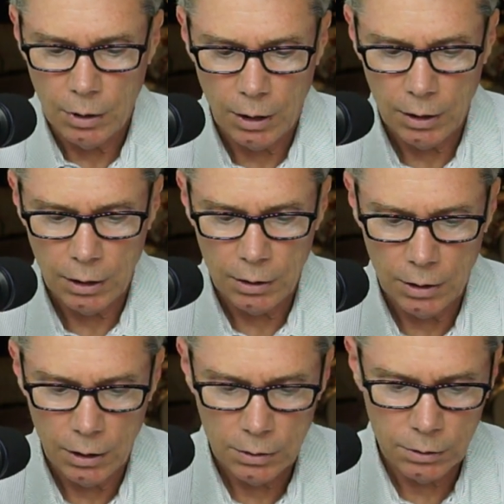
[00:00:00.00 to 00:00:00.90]
I think he
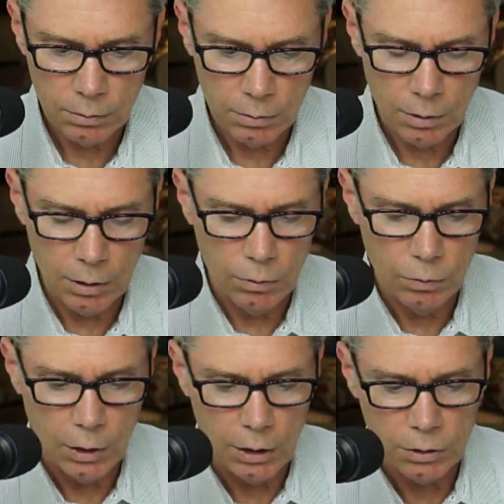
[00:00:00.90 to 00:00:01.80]
does.
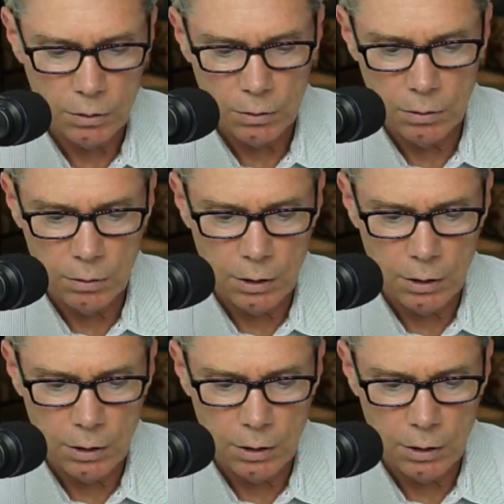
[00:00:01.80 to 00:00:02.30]
Who doesn't?